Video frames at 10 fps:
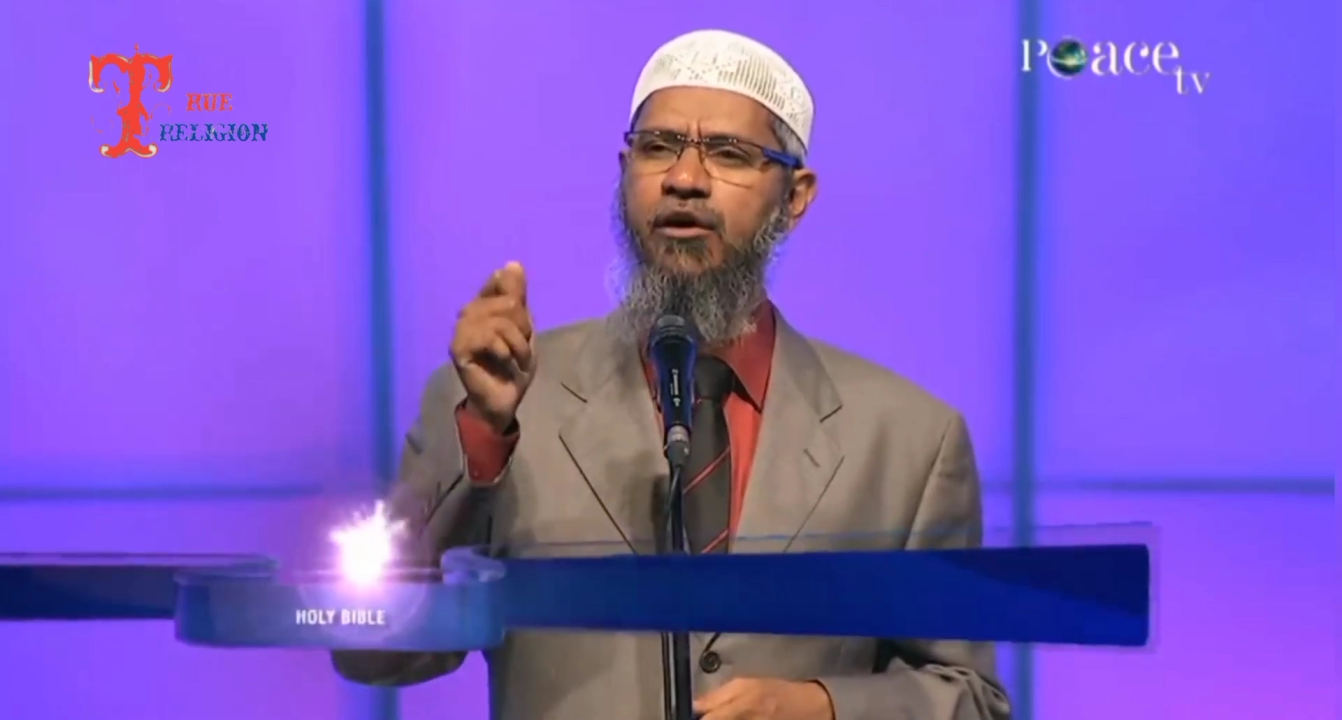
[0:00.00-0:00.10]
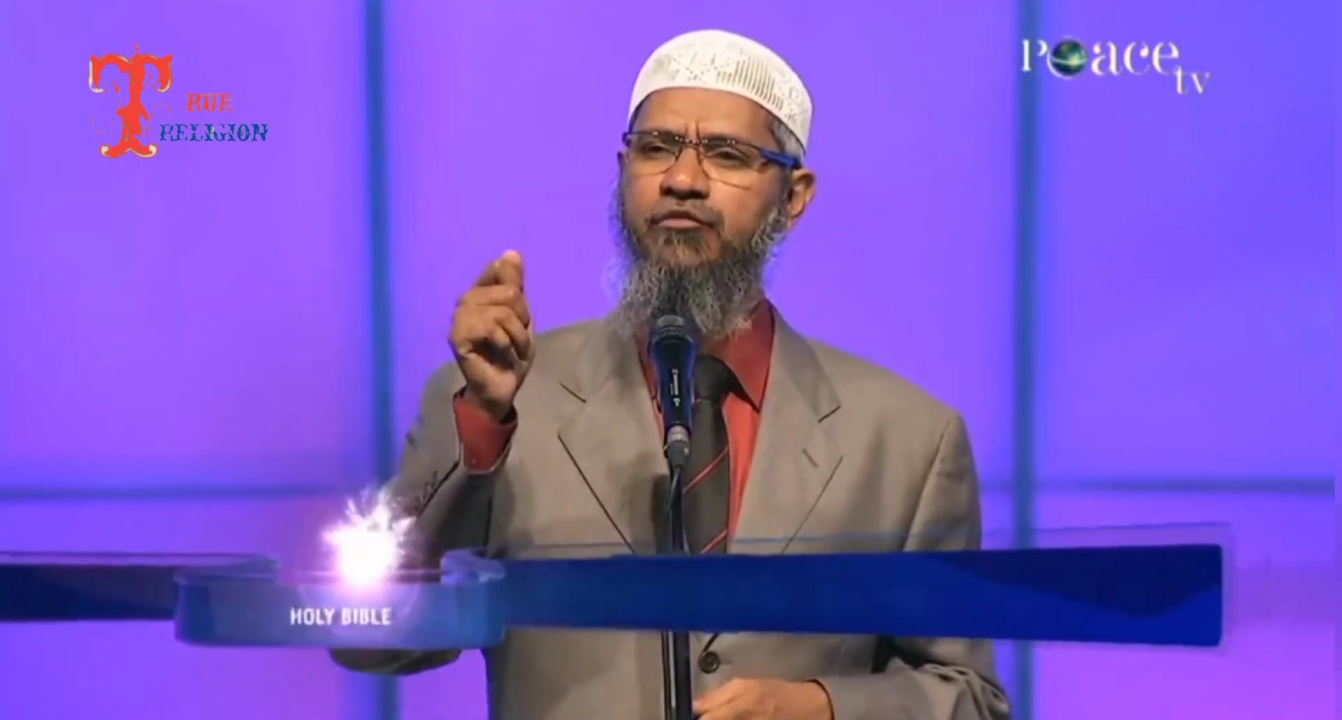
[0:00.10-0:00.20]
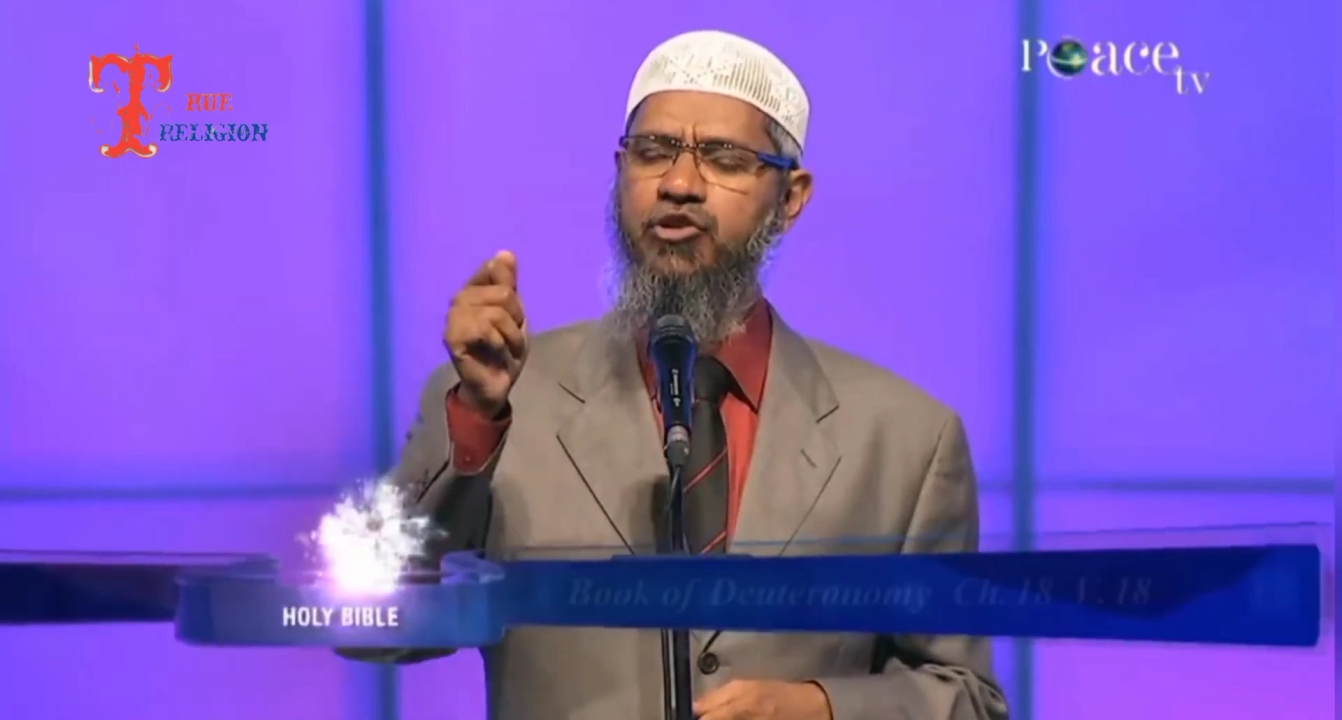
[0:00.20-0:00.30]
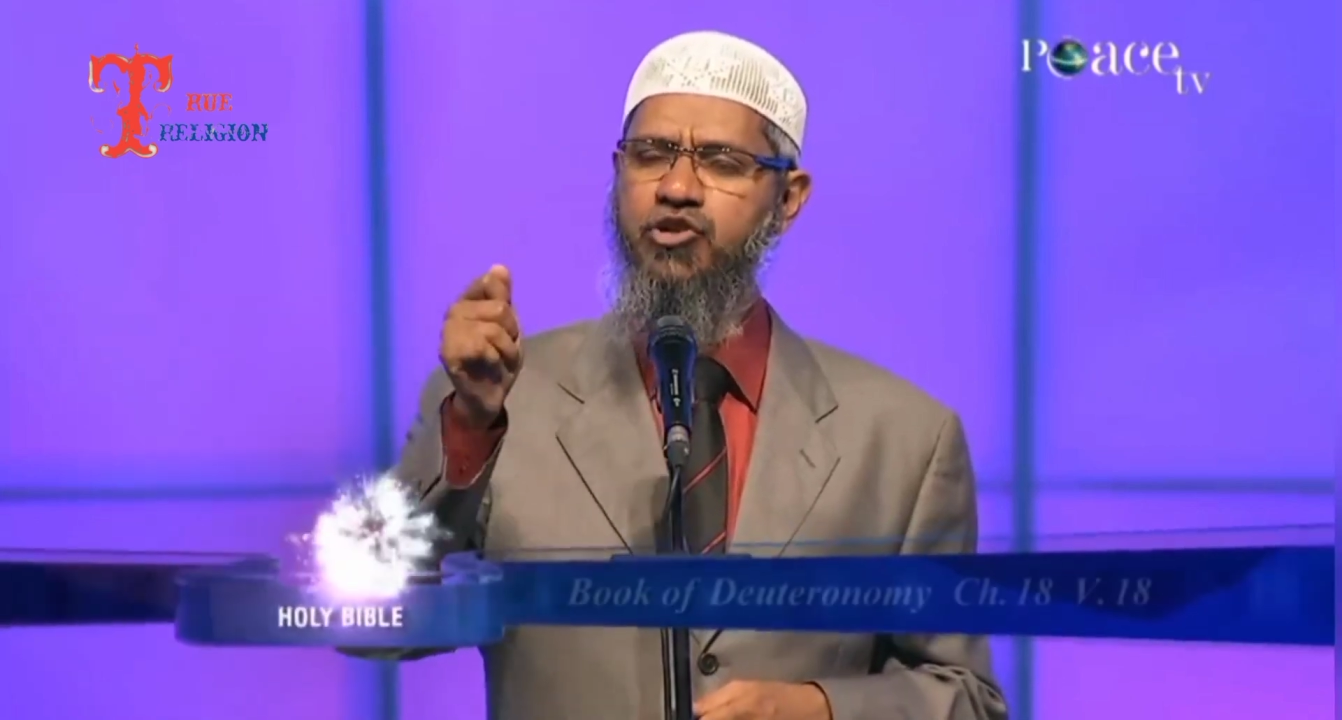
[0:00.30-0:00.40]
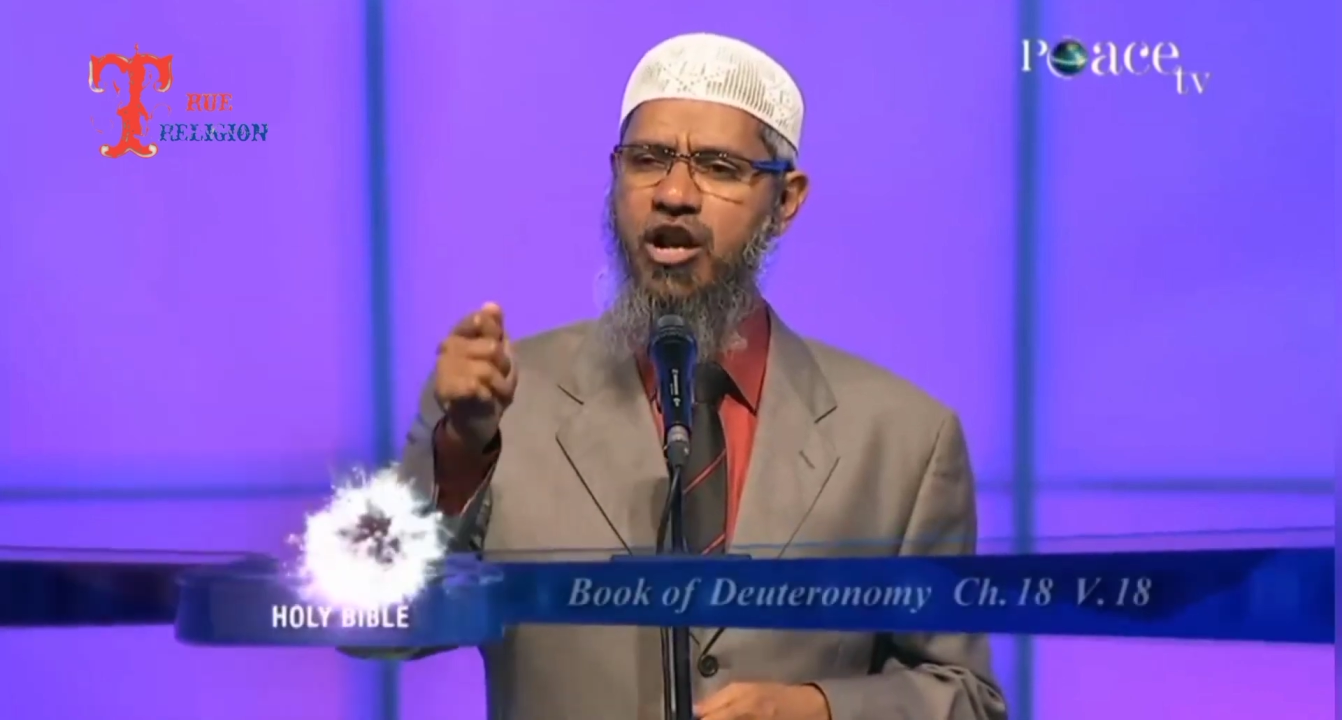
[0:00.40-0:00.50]
of
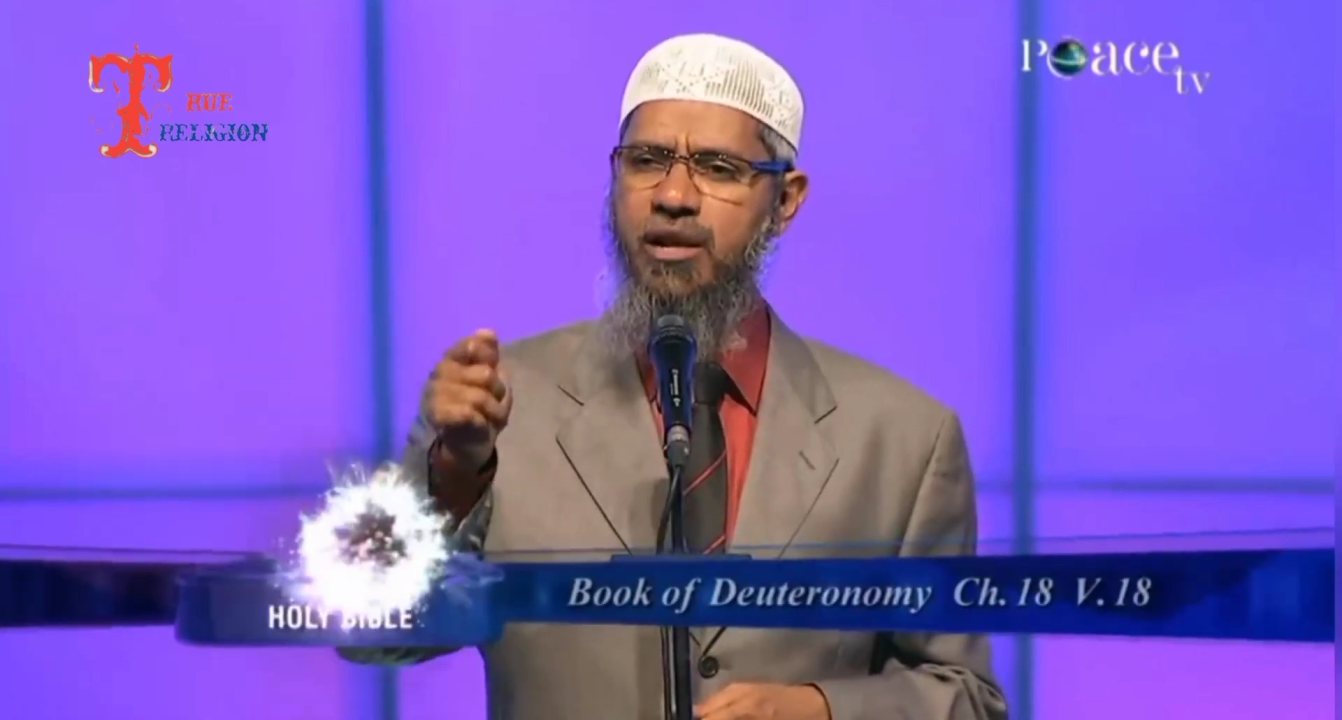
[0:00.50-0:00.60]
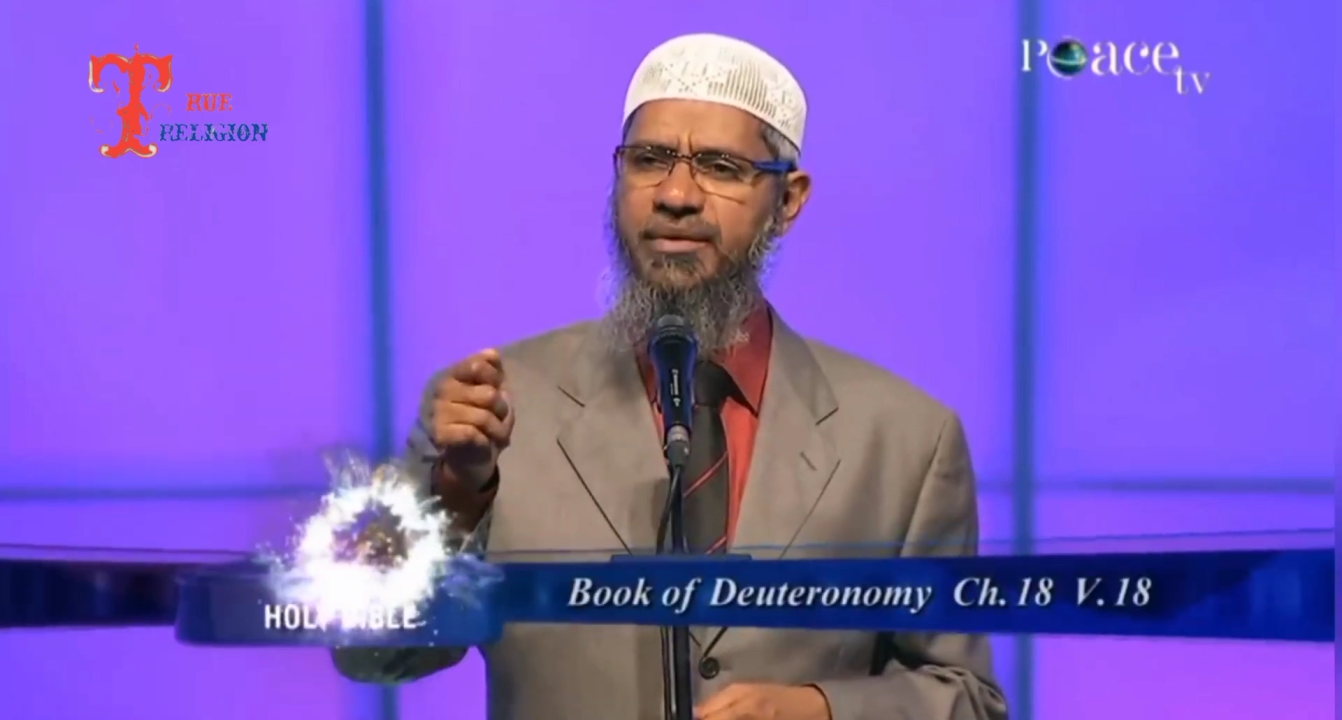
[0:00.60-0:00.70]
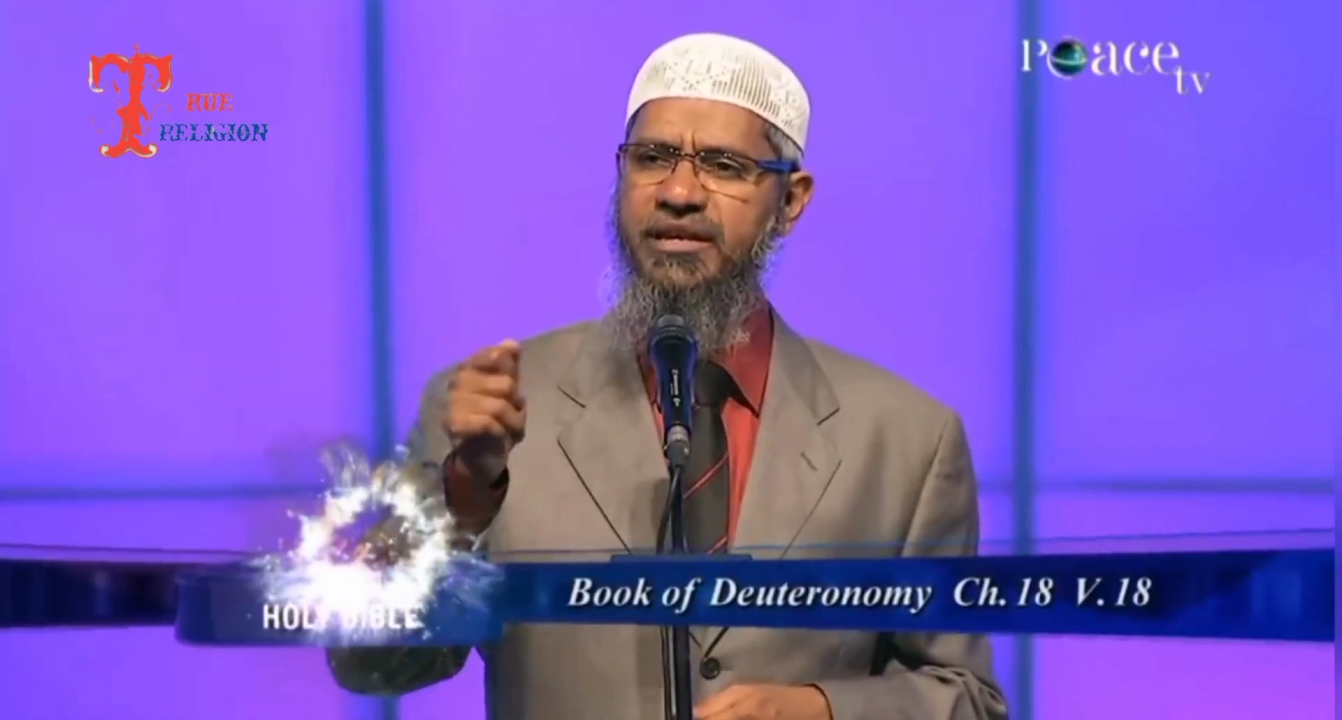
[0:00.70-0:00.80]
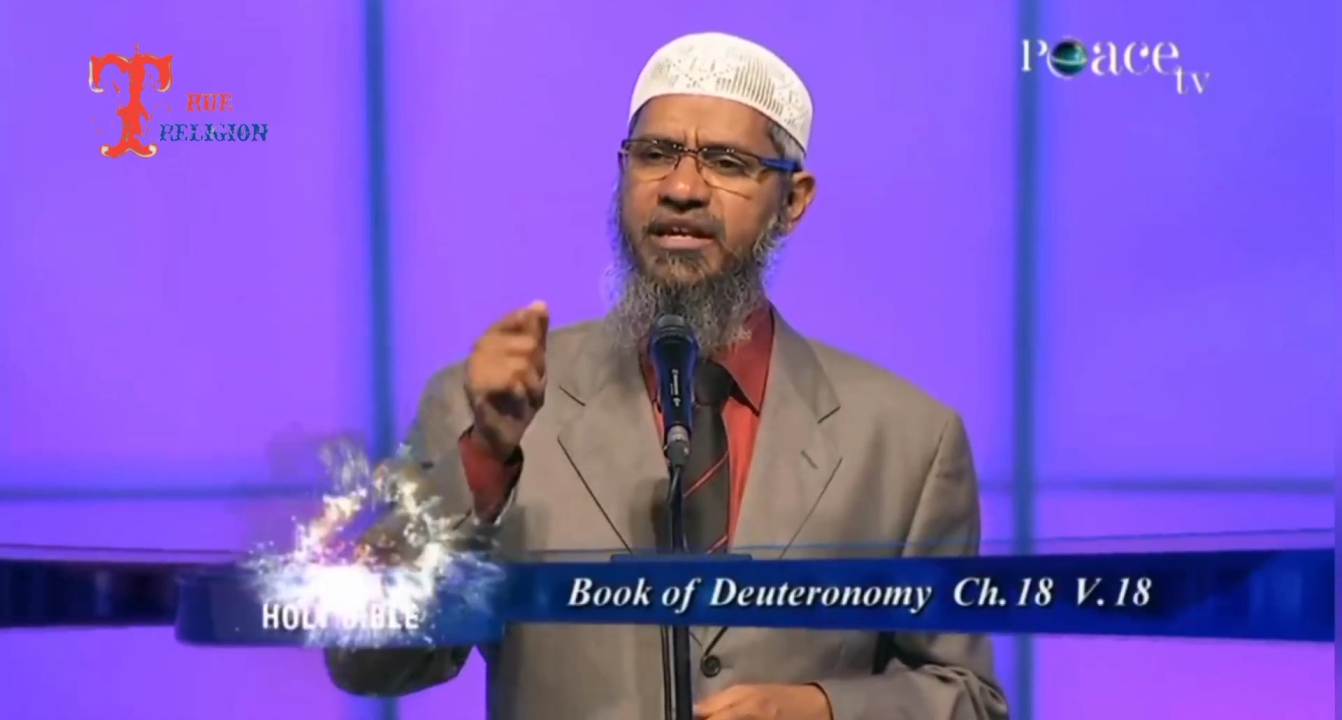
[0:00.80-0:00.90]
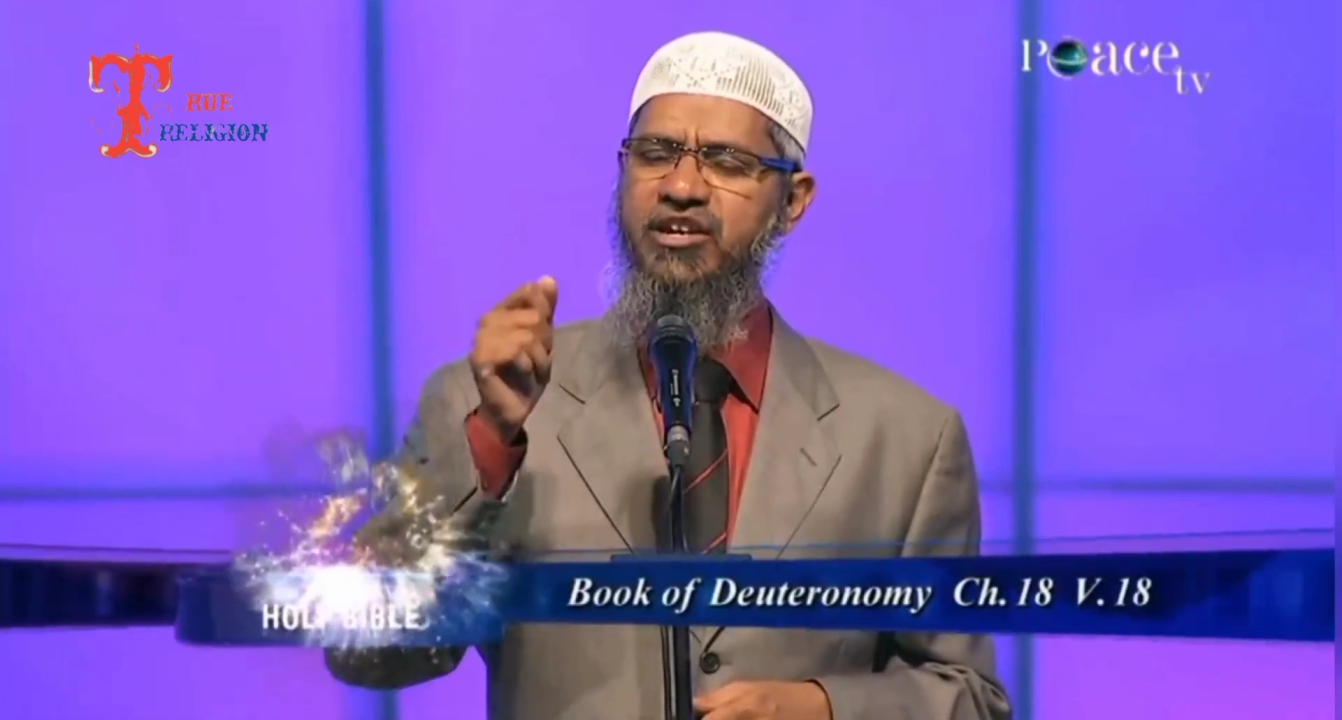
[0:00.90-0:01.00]
Deuteronomy,